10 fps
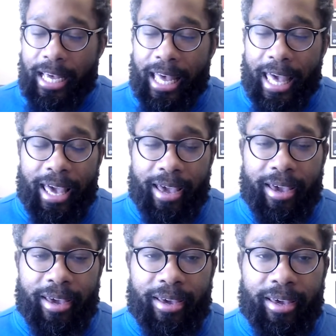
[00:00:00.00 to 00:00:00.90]

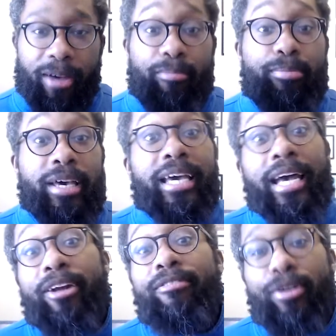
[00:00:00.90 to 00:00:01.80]
a big
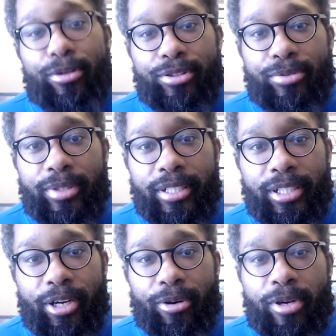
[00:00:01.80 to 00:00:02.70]
anniversary,
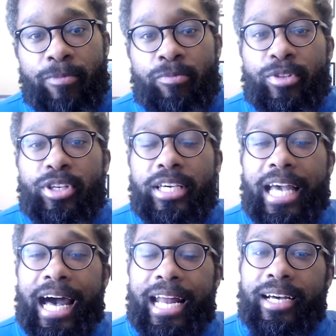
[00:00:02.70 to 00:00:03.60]
you
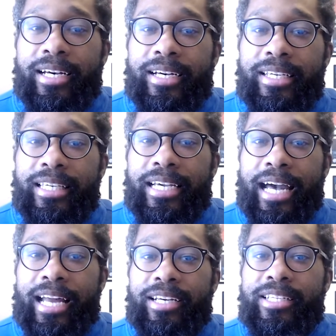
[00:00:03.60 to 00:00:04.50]

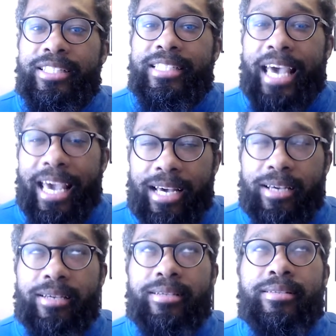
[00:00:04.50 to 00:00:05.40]
gotta
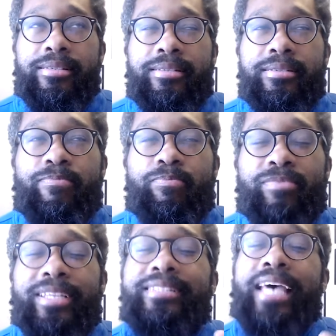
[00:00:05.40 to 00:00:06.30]

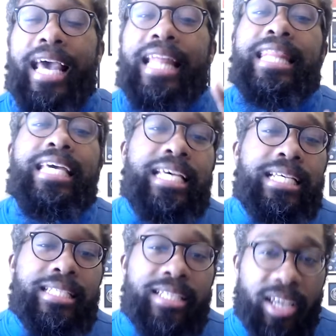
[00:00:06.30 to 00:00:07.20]
take
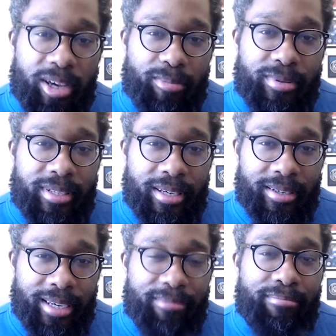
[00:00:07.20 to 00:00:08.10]
these tips
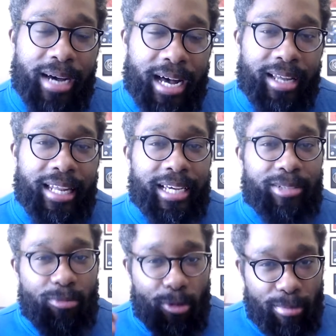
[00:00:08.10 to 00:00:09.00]
in mind. Like,
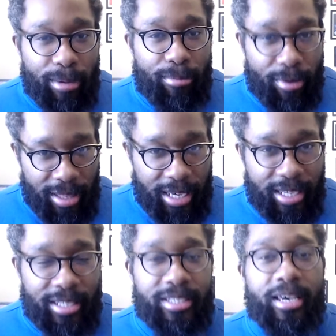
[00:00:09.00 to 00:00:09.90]
remember
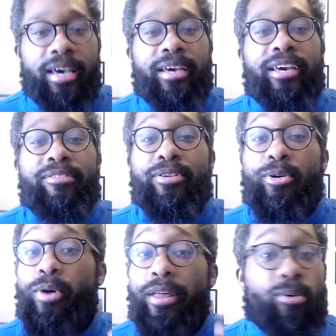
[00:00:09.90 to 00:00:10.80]
these if you're
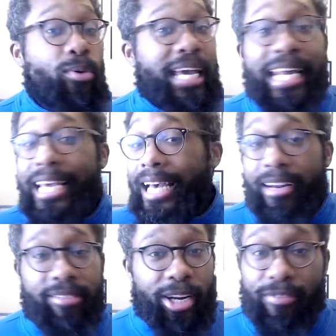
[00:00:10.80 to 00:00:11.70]
what any kind
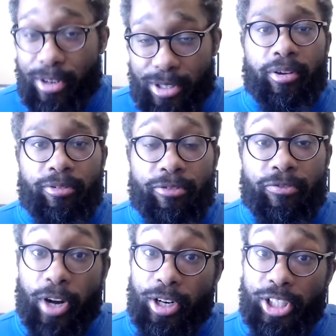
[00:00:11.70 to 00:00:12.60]
of anniversary.
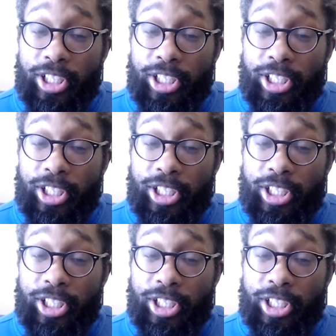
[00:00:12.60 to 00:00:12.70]
First, you